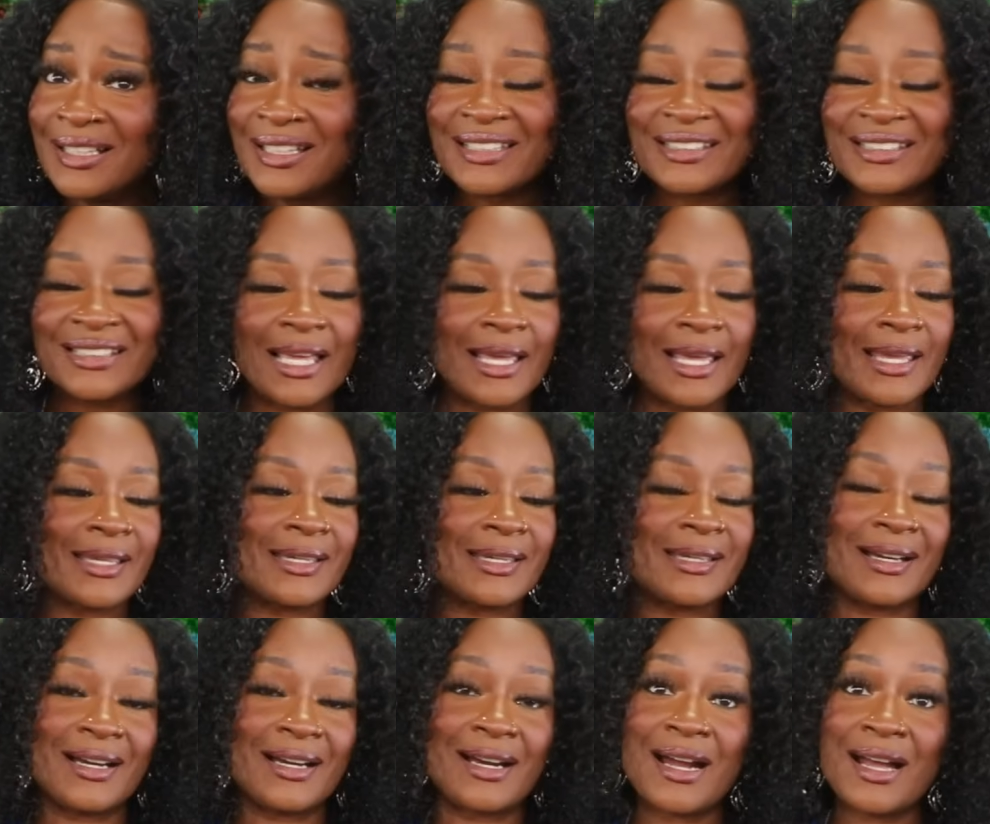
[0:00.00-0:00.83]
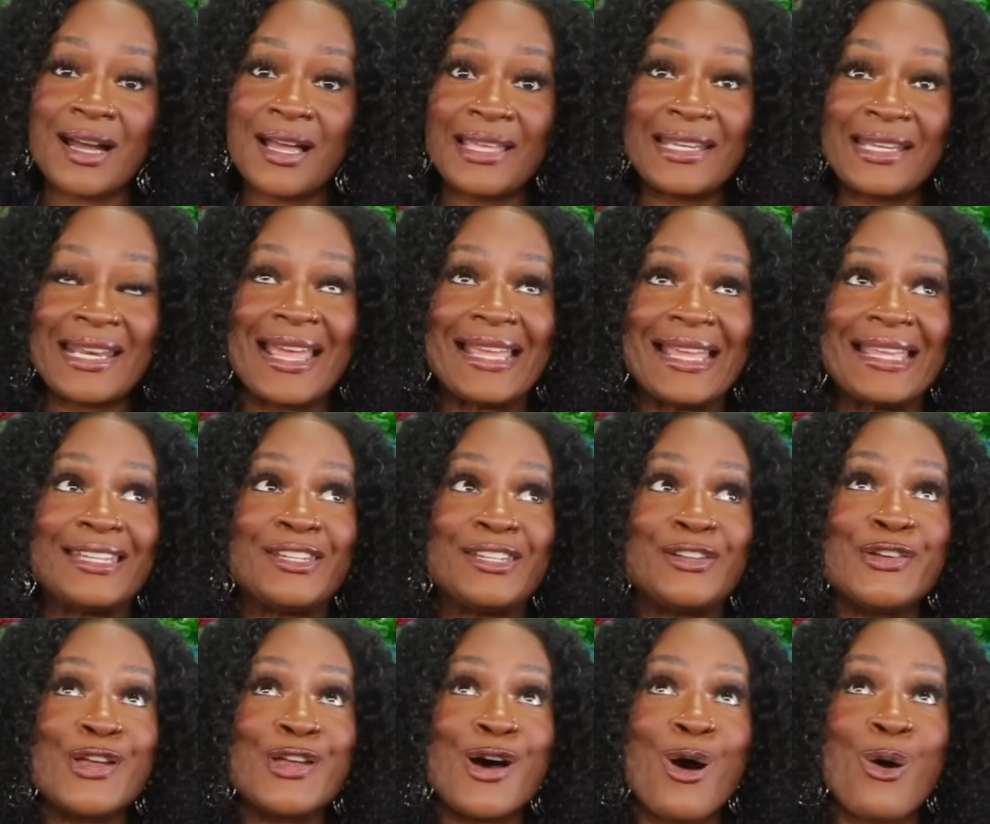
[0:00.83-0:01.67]
Like, girl, it
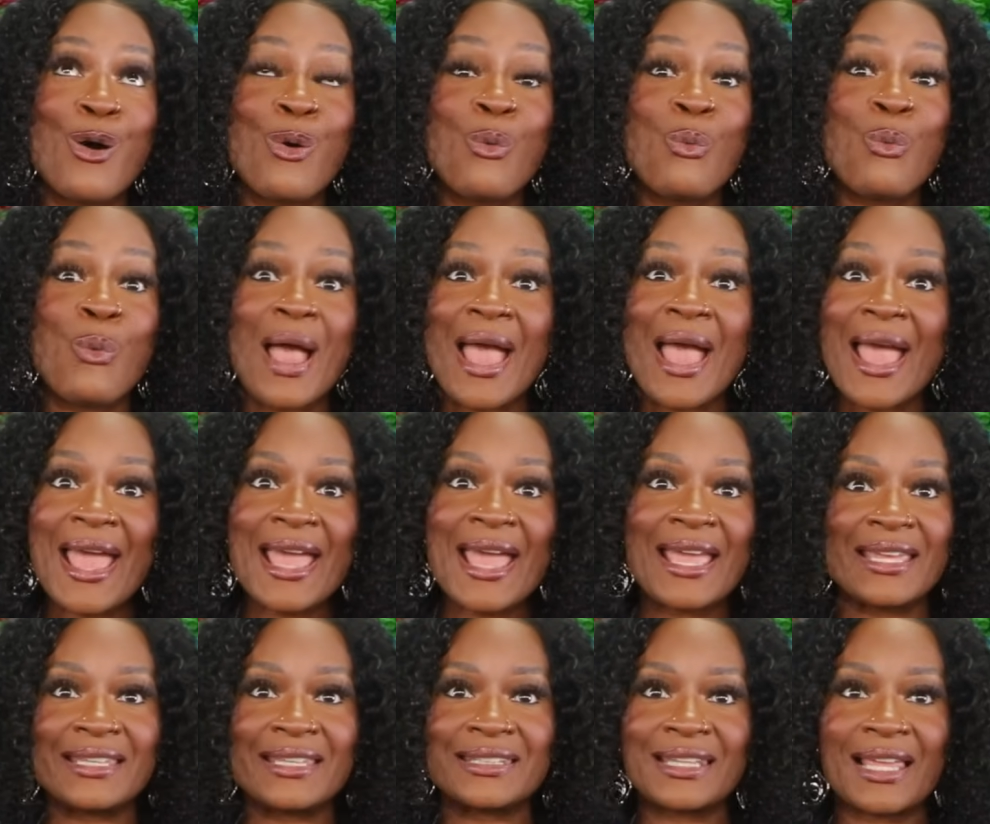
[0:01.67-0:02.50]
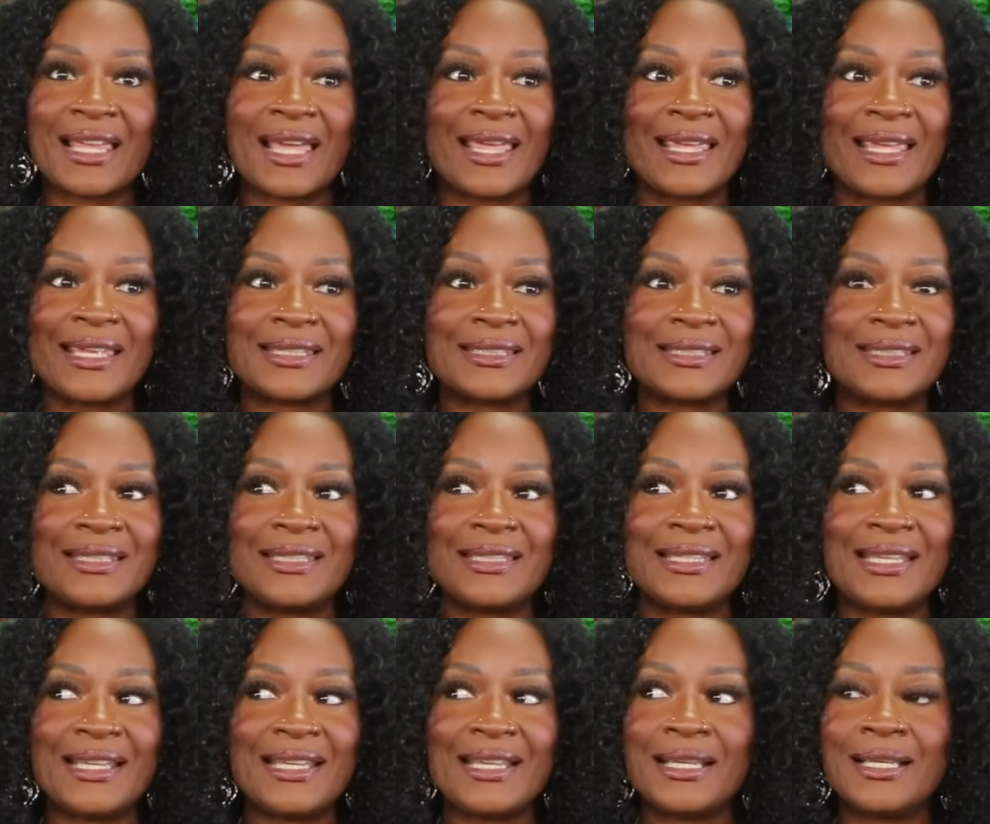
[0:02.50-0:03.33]
ain't no way. Like,
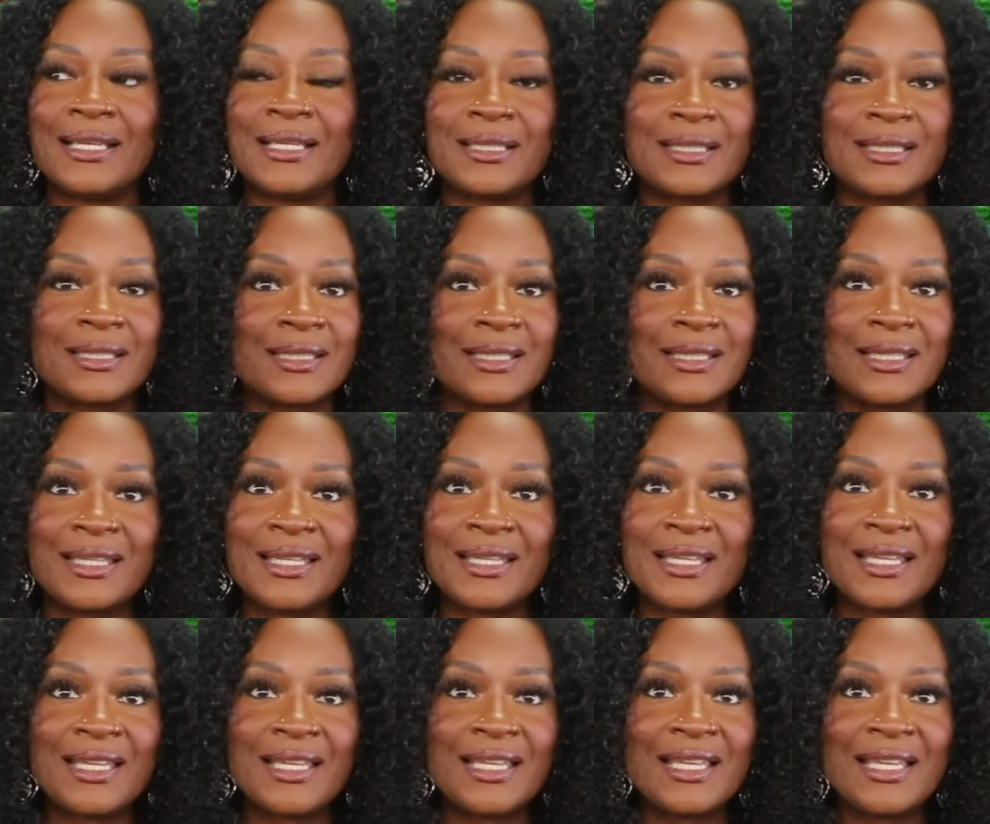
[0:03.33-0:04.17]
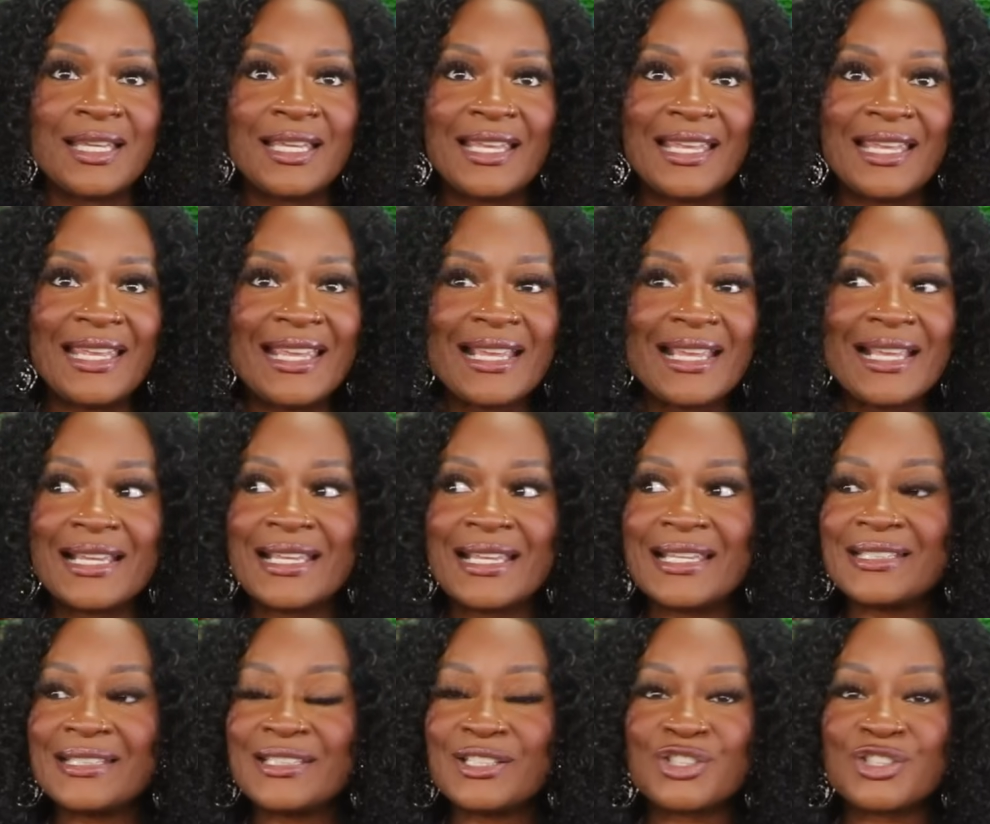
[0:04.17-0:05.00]
it, It could
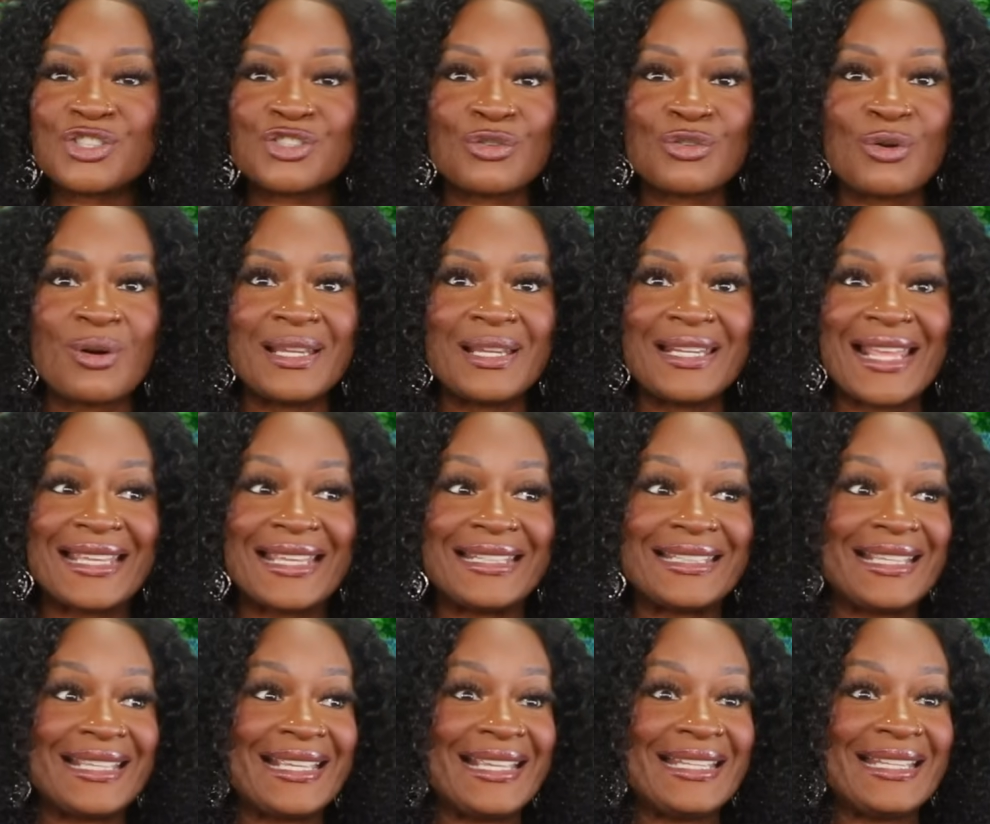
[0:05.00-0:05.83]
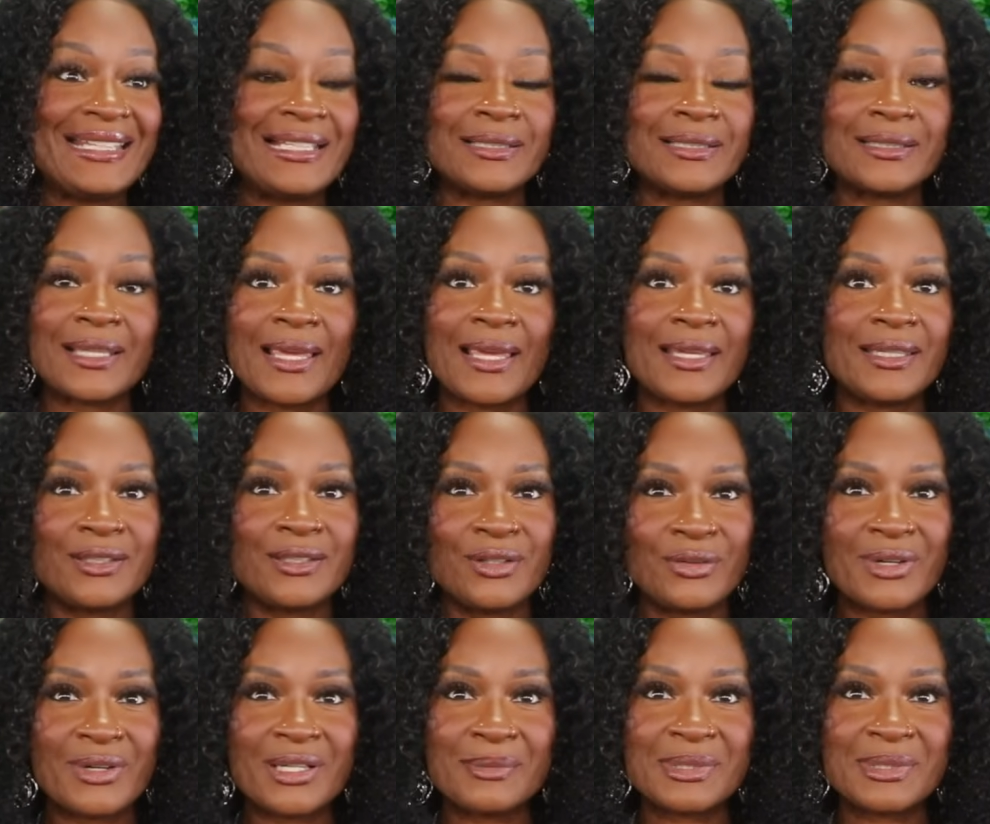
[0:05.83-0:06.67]
get destroyed at any, like, you
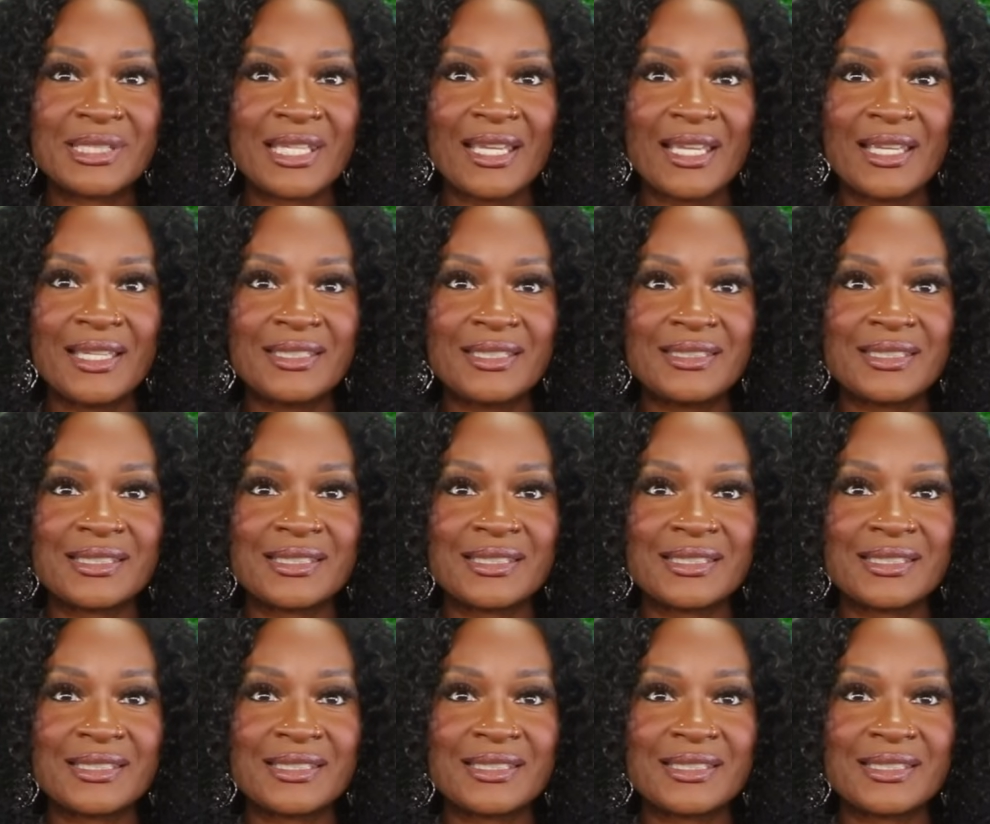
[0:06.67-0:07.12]
know what I'm saying?